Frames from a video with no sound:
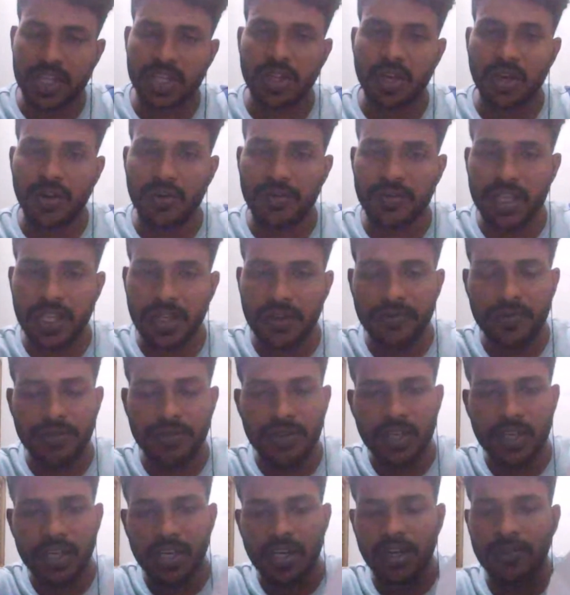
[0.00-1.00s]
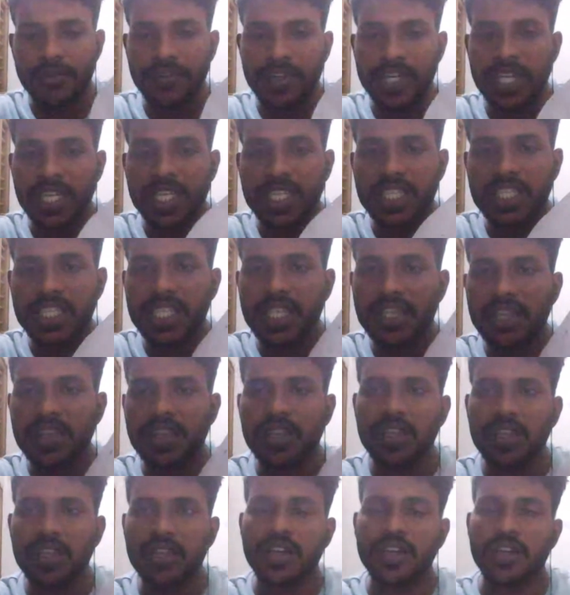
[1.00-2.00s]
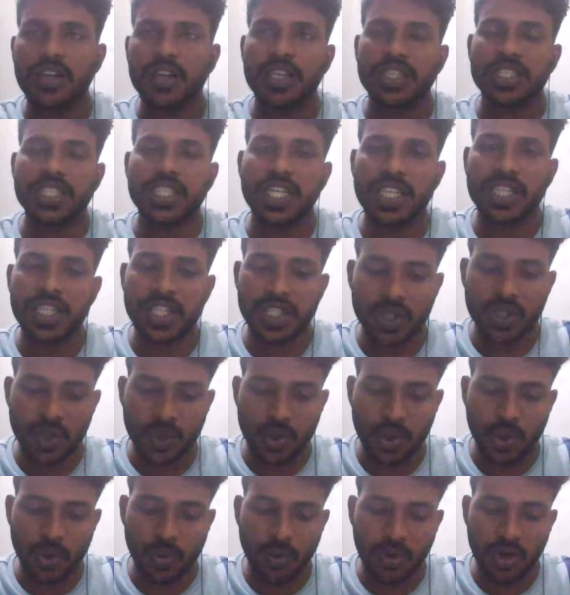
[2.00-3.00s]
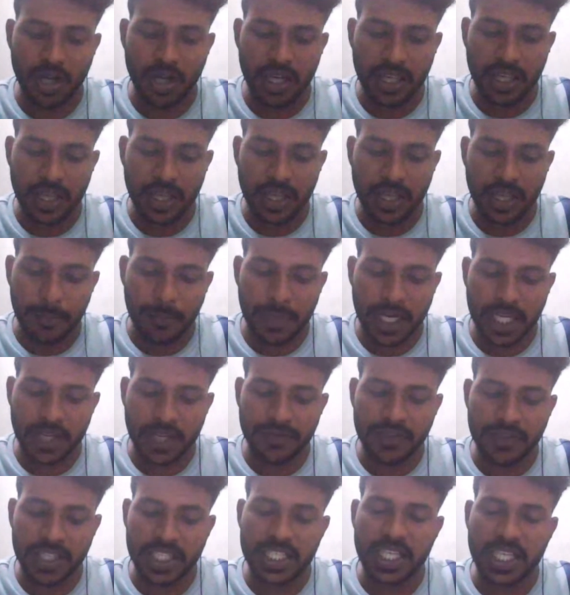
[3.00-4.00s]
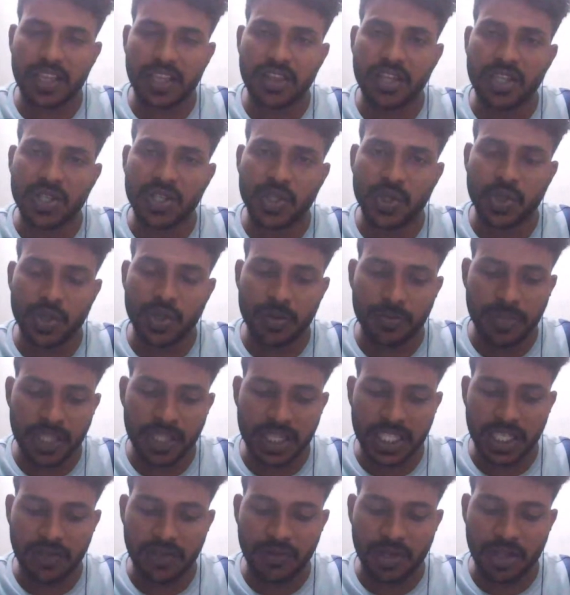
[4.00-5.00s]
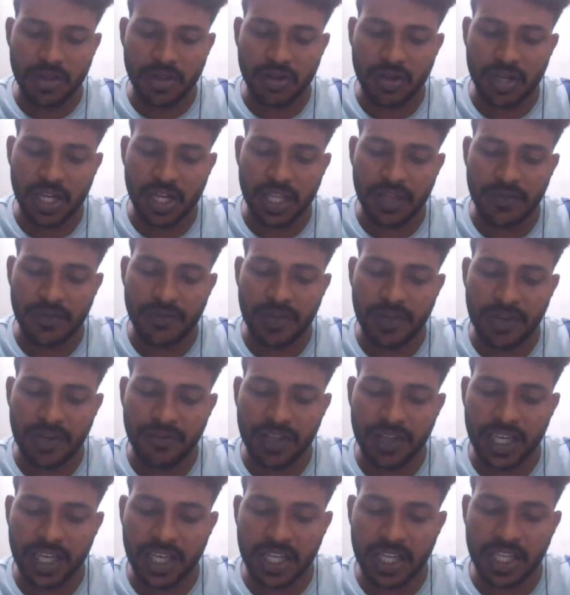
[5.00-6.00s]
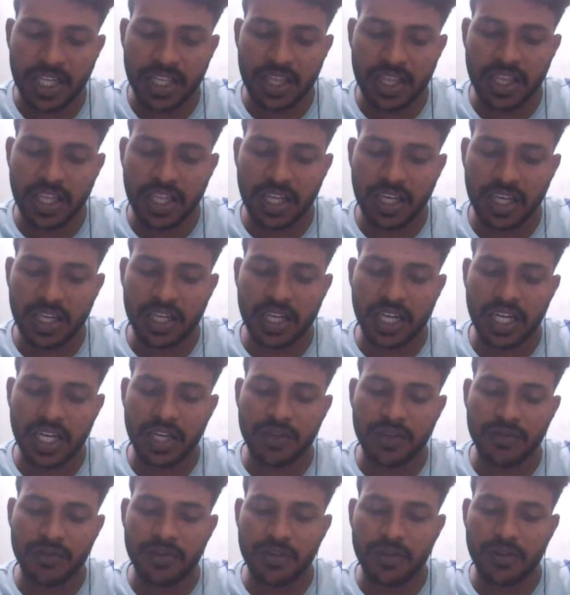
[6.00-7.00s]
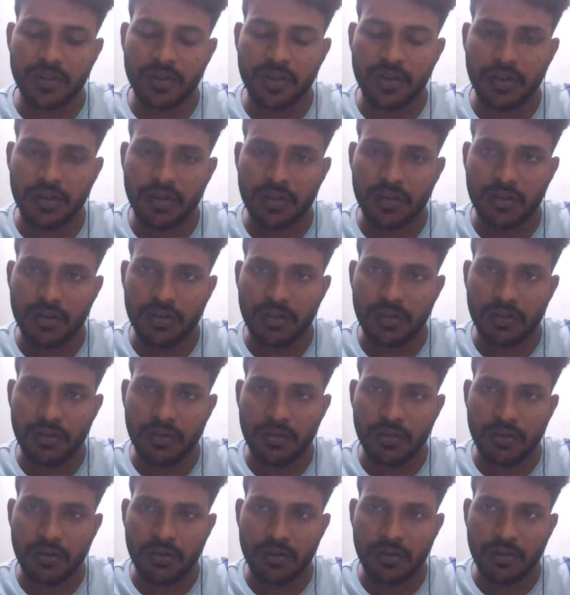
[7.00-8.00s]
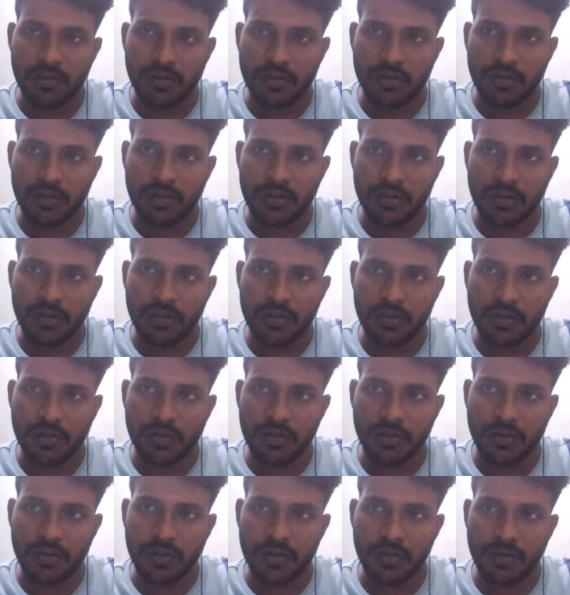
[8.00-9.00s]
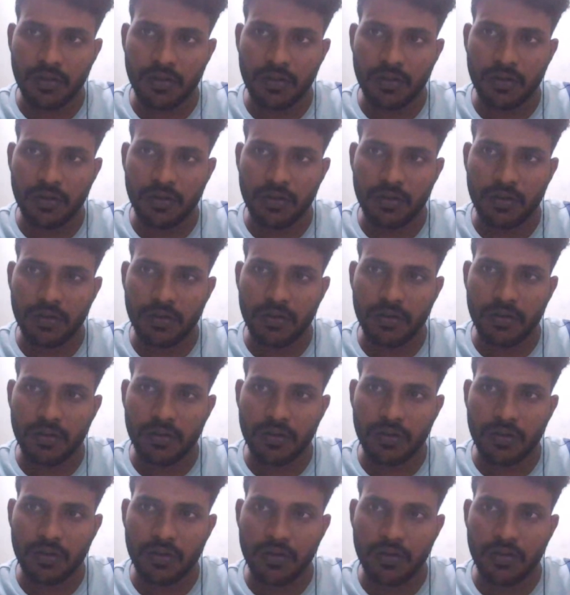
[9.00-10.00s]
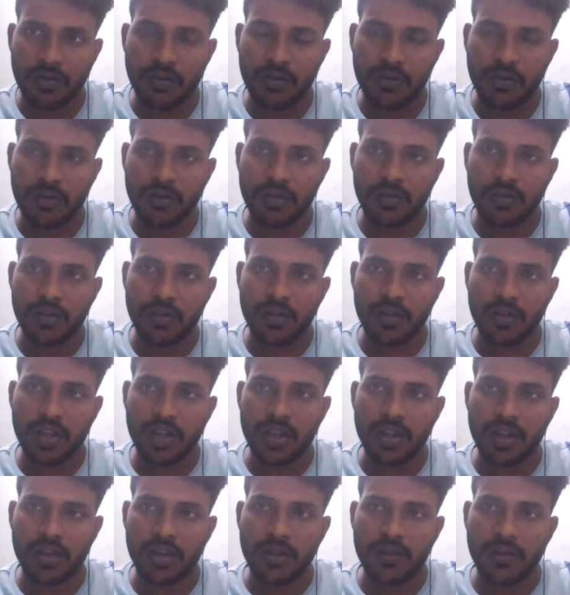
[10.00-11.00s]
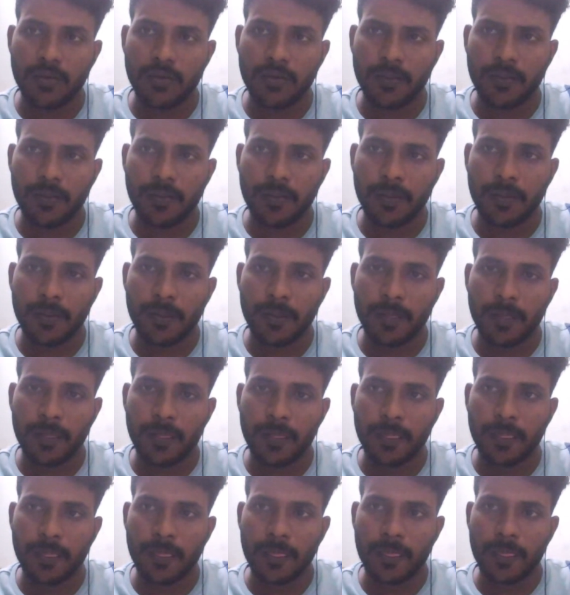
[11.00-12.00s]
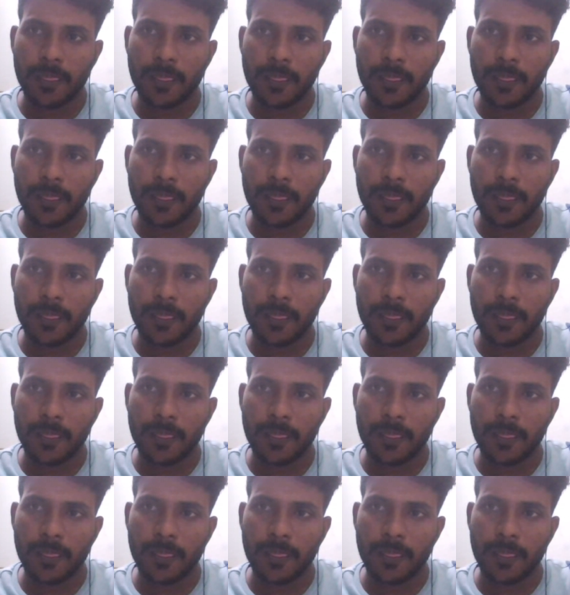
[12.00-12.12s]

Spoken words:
volt, then the VDG, the width of the VDG is changes to 2 volts, but VGS it should be 3 volts only. When we increase the drain,